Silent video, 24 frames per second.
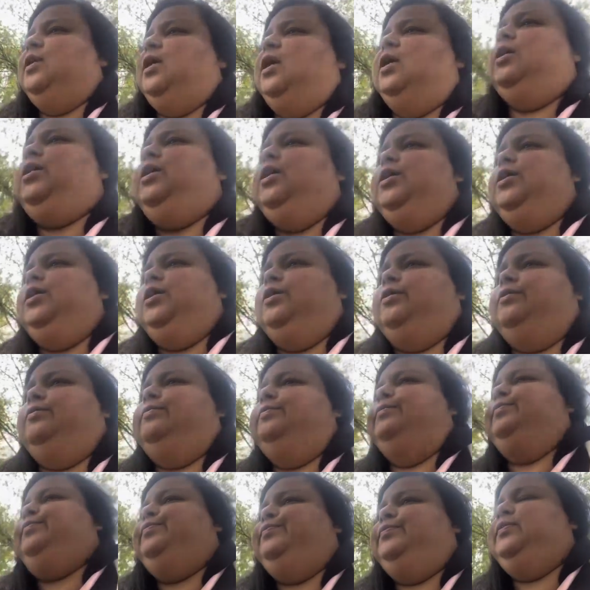you
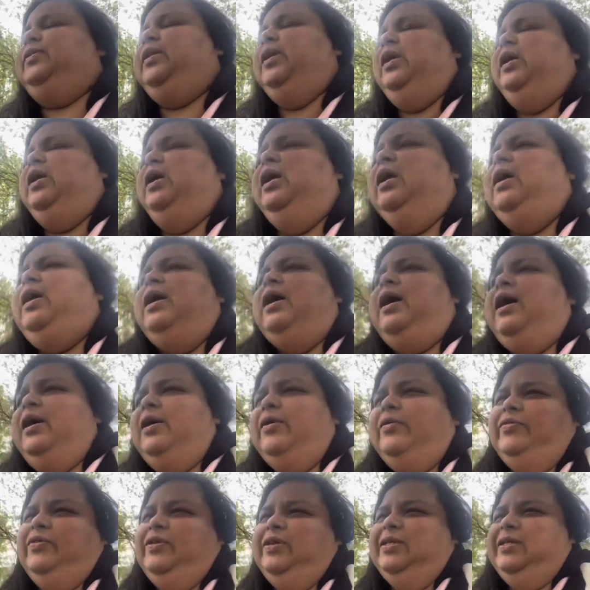I
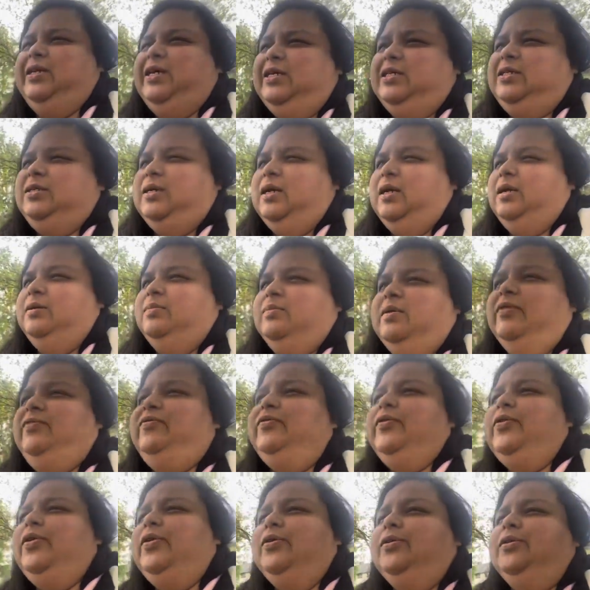realize like my
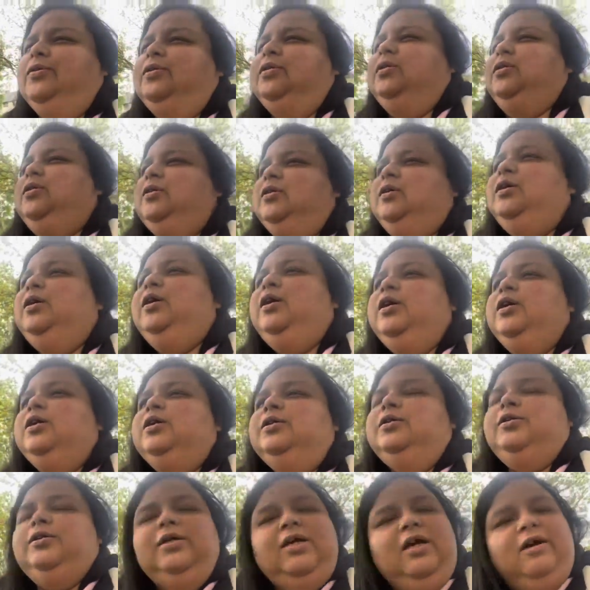vlogs
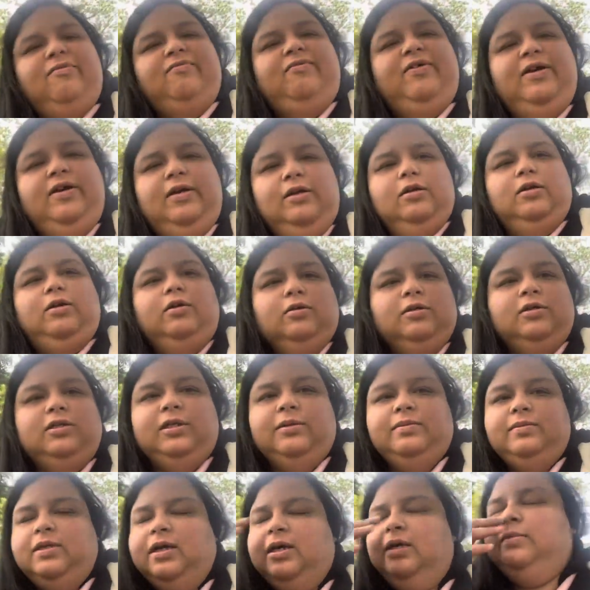do get very long
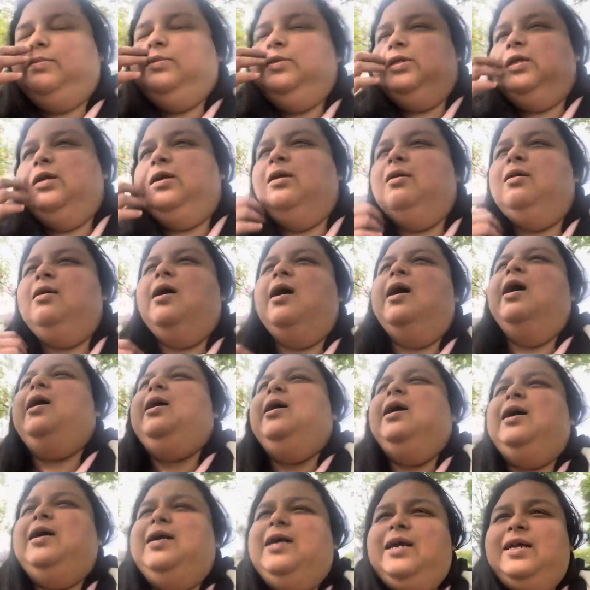sometimes.
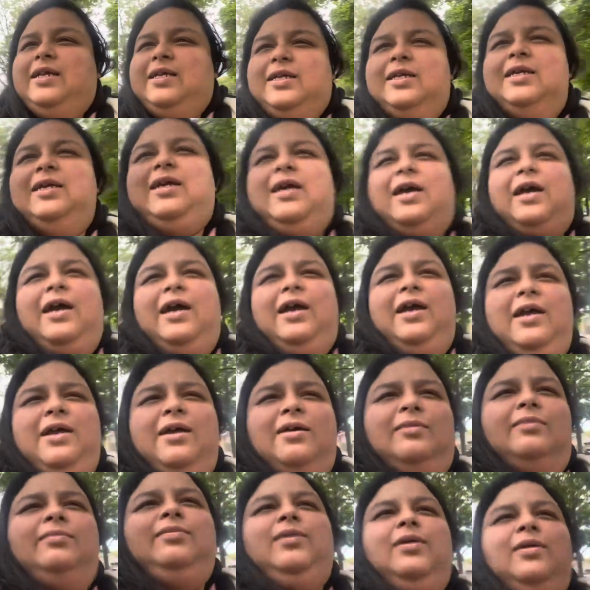And I think I
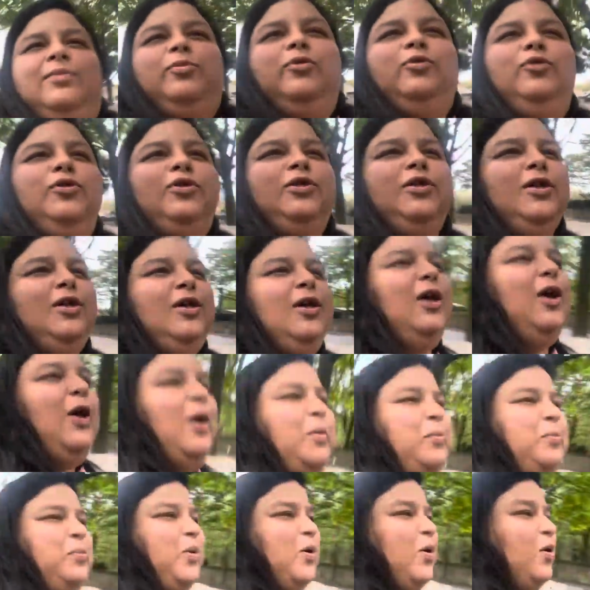am the most
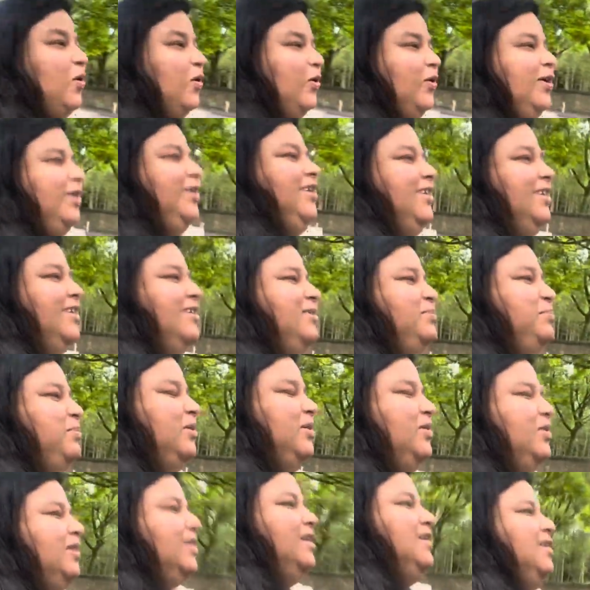boringest
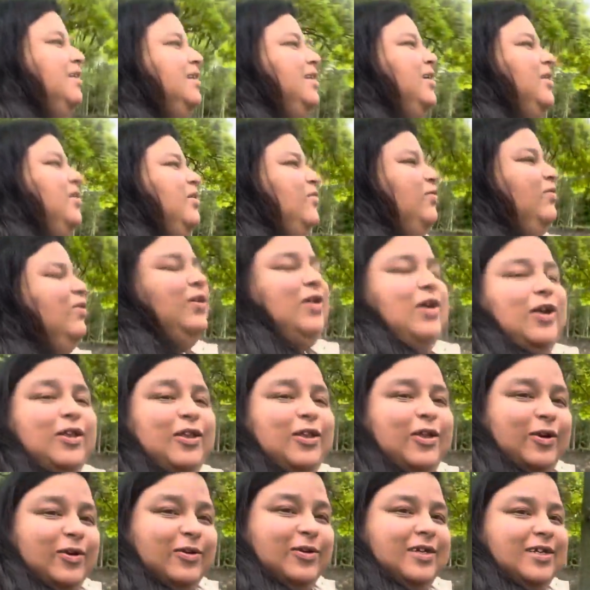person for a
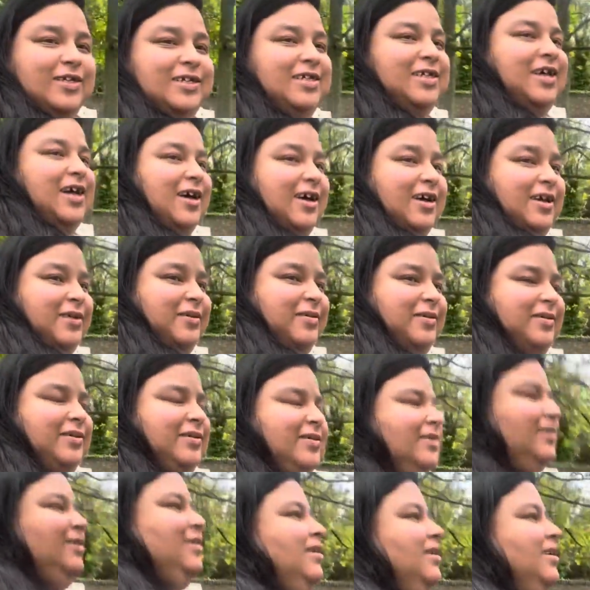longest time.
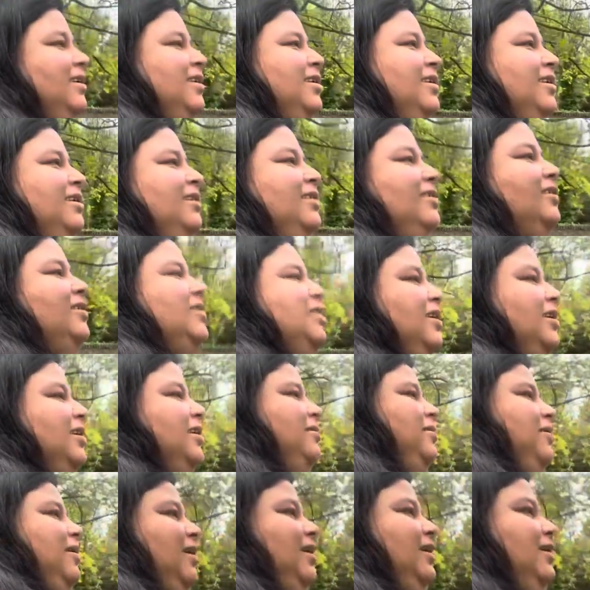Because think
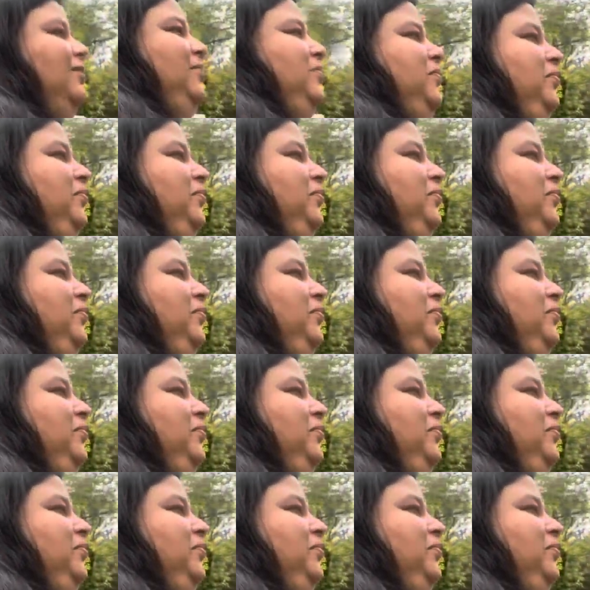about it.